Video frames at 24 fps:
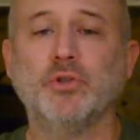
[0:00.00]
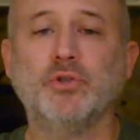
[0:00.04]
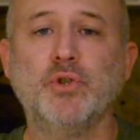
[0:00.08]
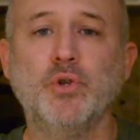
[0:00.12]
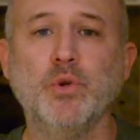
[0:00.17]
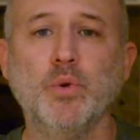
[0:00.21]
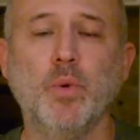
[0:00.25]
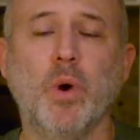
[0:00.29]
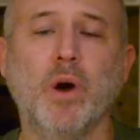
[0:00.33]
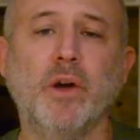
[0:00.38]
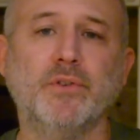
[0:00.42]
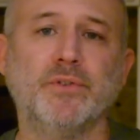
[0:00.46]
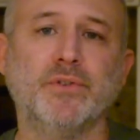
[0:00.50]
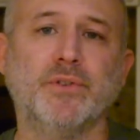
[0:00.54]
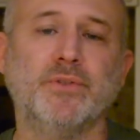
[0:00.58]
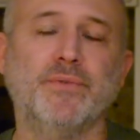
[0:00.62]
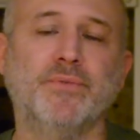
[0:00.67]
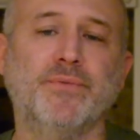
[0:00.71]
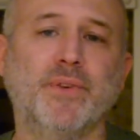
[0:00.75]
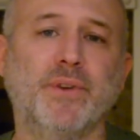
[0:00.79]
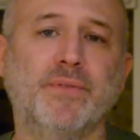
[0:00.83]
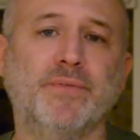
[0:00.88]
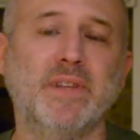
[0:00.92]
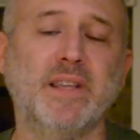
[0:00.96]

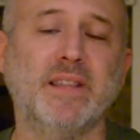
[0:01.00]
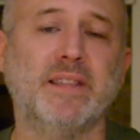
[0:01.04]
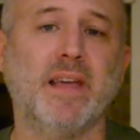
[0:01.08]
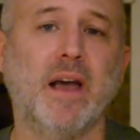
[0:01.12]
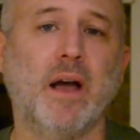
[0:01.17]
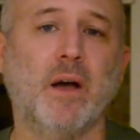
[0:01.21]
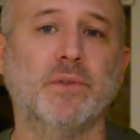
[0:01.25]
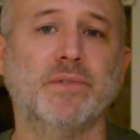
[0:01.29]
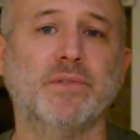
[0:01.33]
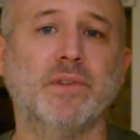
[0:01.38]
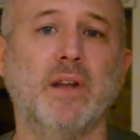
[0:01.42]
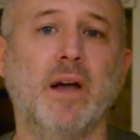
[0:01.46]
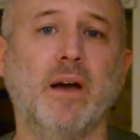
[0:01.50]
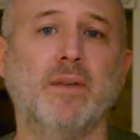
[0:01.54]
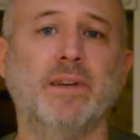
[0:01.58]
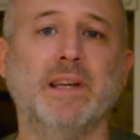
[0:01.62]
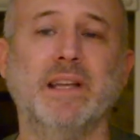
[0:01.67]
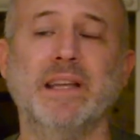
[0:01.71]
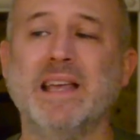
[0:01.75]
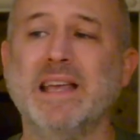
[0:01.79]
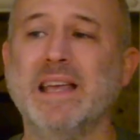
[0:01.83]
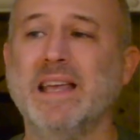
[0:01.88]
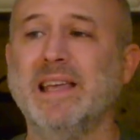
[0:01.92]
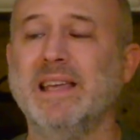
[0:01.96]
$250,000 of
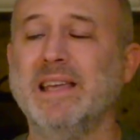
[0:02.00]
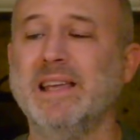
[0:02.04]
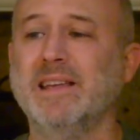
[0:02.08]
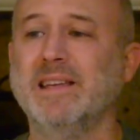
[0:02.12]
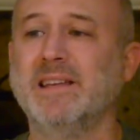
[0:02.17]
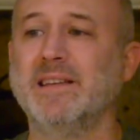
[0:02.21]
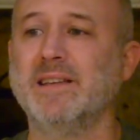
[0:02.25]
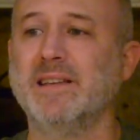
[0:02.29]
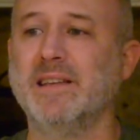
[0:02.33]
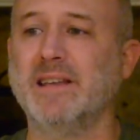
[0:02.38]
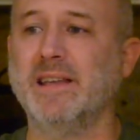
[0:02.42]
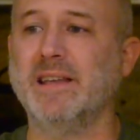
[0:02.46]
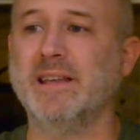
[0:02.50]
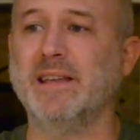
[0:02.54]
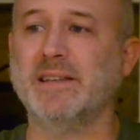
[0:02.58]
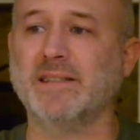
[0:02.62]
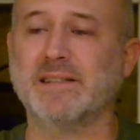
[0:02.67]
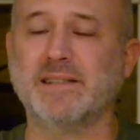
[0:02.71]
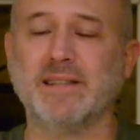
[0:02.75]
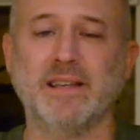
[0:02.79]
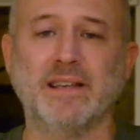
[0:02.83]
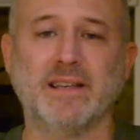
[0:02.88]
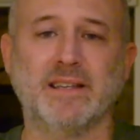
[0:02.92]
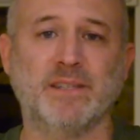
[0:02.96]
it
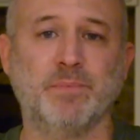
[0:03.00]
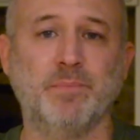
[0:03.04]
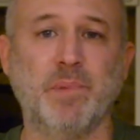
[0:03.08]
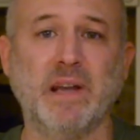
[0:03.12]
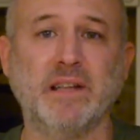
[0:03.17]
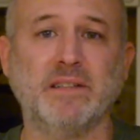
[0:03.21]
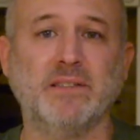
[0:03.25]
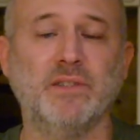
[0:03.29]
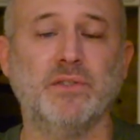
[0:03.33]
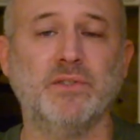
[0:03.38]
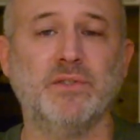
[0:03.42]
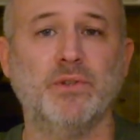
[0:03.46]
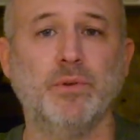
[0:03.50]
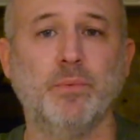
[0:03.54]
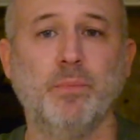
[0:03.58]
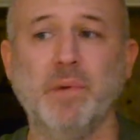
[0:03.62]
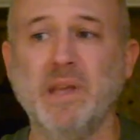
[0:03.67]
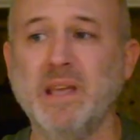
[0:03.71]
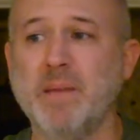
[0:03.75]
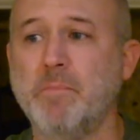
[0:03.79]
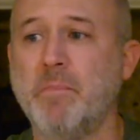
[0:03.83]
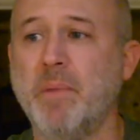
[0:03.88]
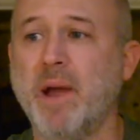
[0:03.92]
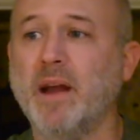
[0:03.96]
is expected to
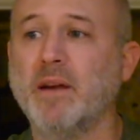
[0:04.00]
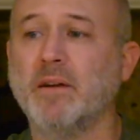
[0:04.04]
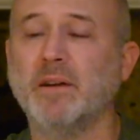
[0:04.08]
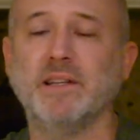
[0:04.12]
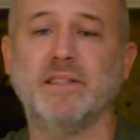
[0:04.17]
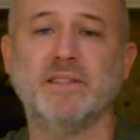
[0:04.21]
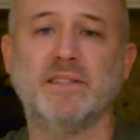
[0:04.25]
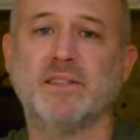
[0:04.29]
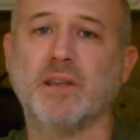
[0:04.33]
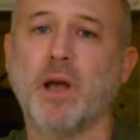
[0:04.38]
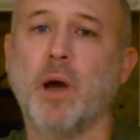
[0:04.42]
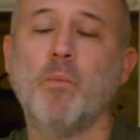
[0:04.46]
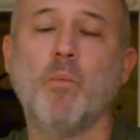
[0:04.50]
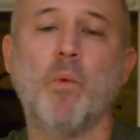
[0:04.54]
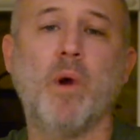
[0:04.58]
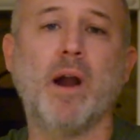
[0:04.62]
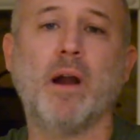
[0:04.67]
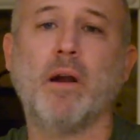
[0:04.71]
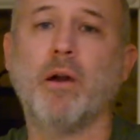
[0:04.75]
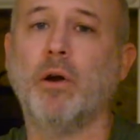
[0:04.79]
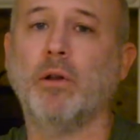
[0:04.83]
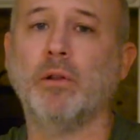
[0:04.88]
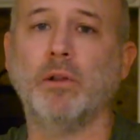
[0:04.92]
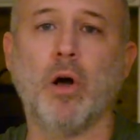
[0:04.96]
be buried
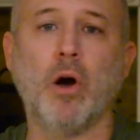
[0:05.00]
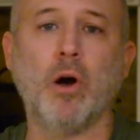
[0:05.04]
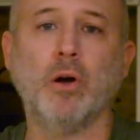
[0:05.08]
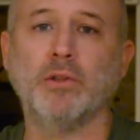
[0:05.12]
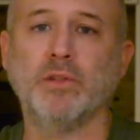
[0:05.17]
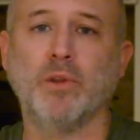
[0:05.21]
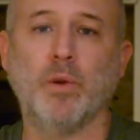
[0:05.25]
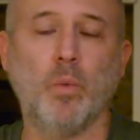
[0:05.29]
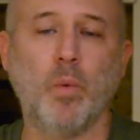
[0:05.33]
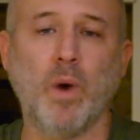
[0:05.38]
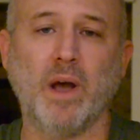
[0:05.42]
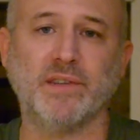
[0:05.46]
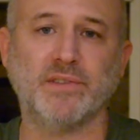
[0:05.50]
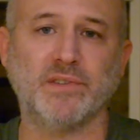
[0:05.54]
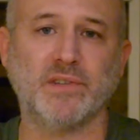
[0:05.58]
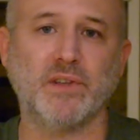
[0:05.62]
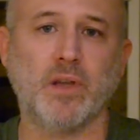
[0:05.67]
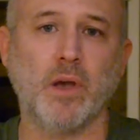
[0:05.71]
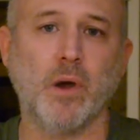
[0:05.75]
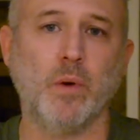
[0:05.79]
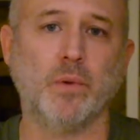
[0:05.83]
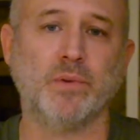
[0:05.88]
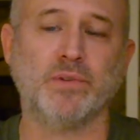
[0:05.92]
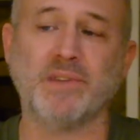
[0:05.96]
somewhere along the West
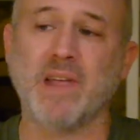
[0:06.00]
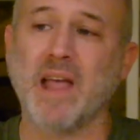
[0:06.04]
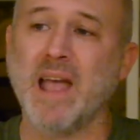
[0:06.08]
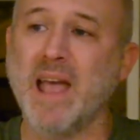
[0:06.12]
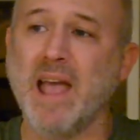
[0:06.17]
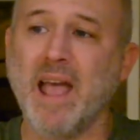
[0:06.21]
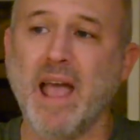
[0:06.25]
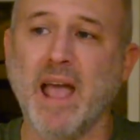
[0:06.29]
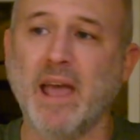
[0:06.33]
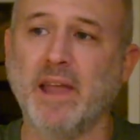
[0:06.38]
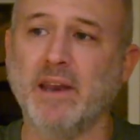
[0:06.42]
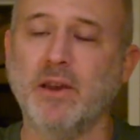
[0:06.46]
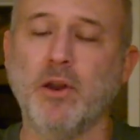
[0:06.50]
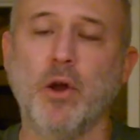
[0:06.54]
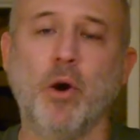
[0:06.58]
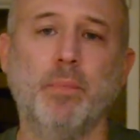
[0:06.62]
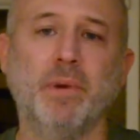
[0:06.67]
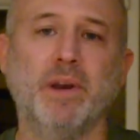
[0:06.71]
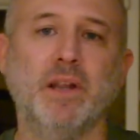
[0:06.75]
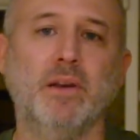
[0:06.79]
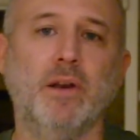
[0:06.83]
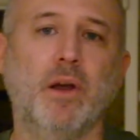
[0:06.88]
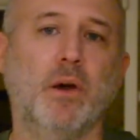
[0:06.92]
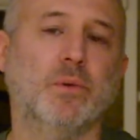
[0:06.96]
Coast, and
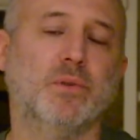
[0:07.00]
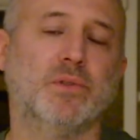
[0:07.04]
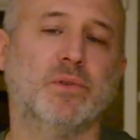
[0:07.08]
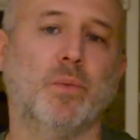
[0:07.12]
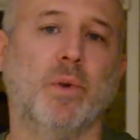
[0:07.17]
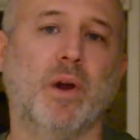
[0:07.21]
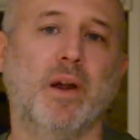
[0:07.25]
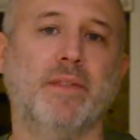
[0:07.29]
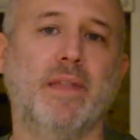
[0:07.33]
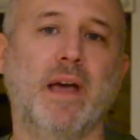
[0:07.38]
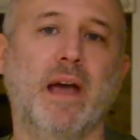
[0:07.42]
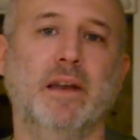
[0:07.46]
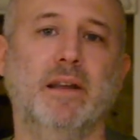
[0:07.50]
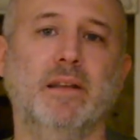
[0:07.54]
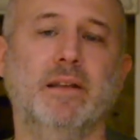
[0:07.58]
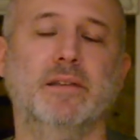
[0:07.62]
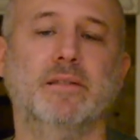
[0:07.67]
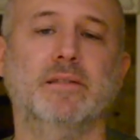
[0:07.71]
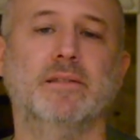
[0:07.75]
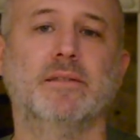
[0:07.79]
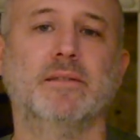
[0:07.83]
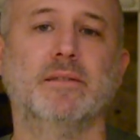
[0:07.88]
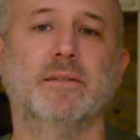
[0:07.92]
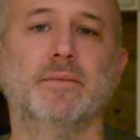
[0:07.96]
nobody knows where that
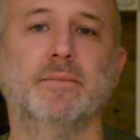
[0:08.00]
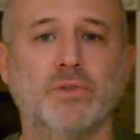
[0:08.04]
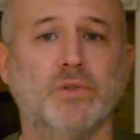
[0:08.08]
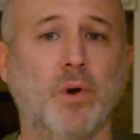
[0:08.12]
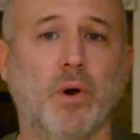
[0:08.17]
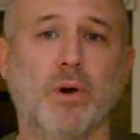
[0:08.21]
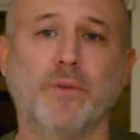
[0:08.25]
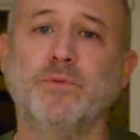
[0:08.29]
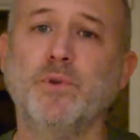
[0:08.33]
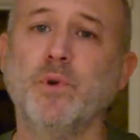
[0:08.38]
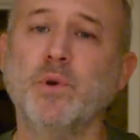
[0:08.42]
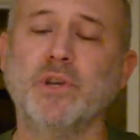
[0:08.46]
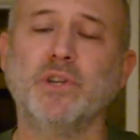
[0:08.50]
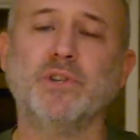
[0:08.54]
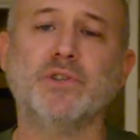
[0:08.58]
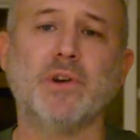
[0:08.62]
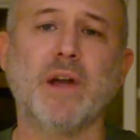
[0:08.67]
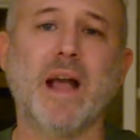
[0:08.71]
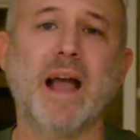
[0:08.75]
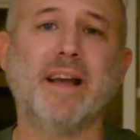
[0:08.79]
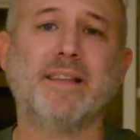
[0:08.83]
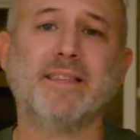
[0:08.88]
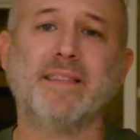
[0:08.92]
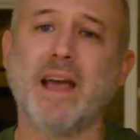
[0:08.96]
is. So if you can
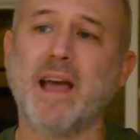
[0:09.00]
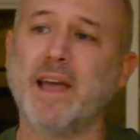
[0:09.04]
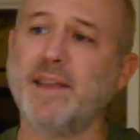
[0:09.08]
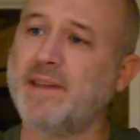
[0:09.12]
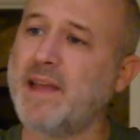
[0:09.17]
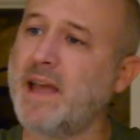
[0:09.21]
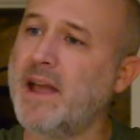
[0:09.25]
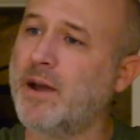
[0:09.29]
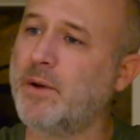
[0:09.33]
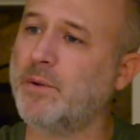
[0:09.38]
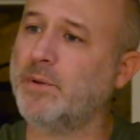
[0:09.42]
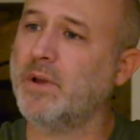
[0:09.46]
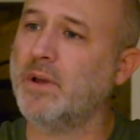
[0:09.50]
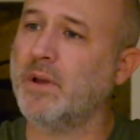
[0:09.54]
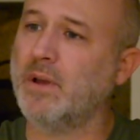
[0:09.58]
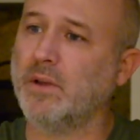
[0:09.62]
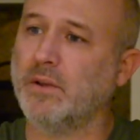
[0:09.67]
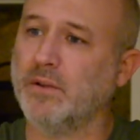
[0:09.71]
track that down,